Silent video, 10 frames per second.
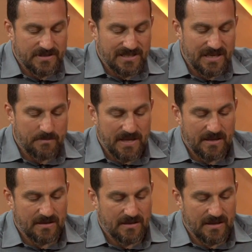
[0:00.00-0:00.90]

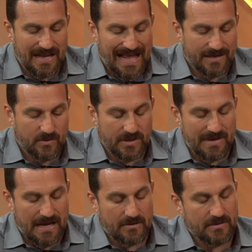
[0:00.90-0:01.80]
Sleeping an adequate
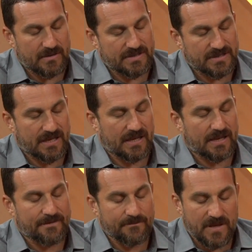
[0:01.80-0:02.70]
amount is
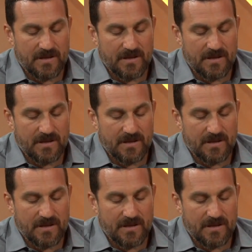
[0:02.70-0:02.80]
key.